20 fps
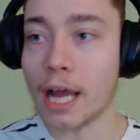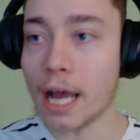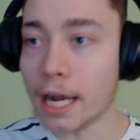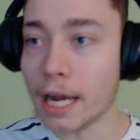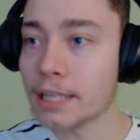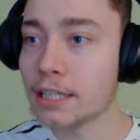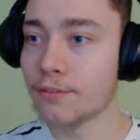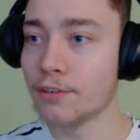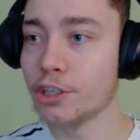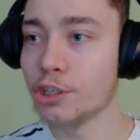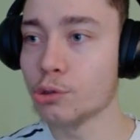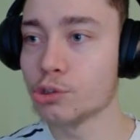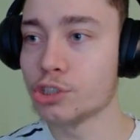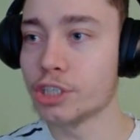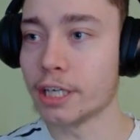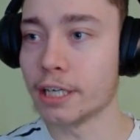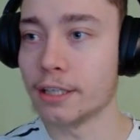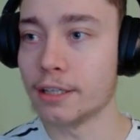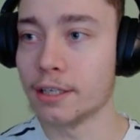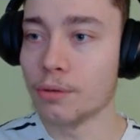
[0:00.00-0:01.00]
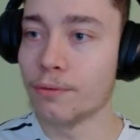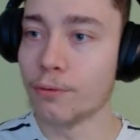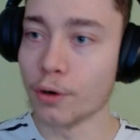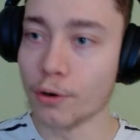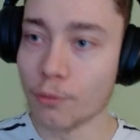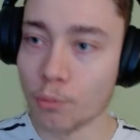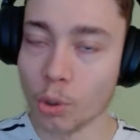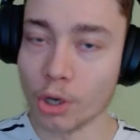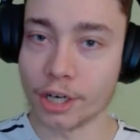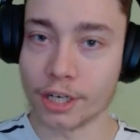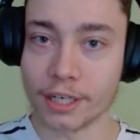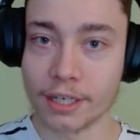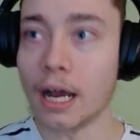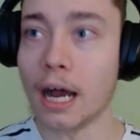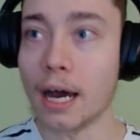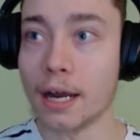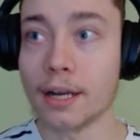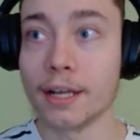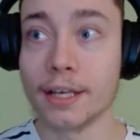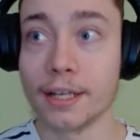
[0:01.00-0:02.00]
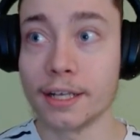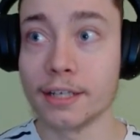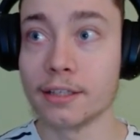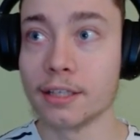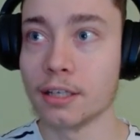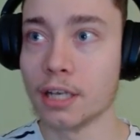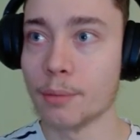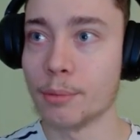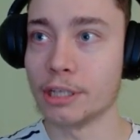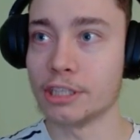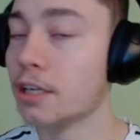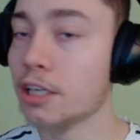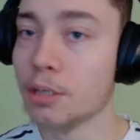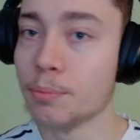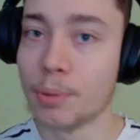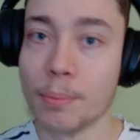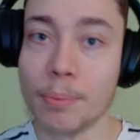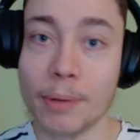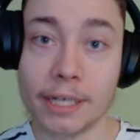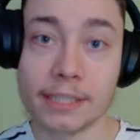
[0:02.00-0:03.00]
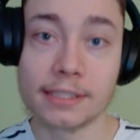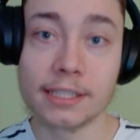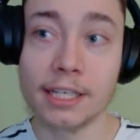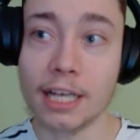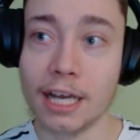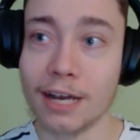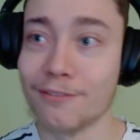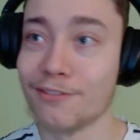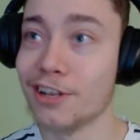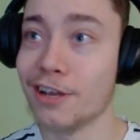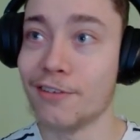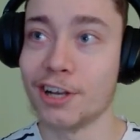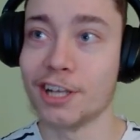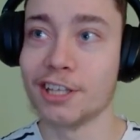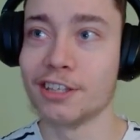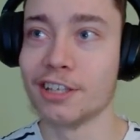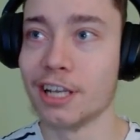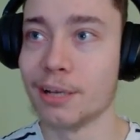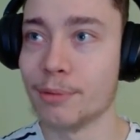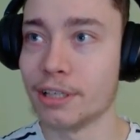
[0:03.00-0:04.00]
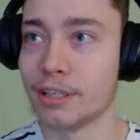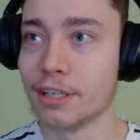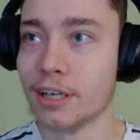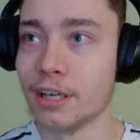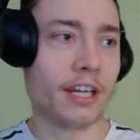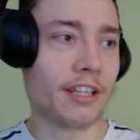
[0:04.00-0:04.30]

actively using it for work are hitting the limits. In Perplexity, I've never hit the limit.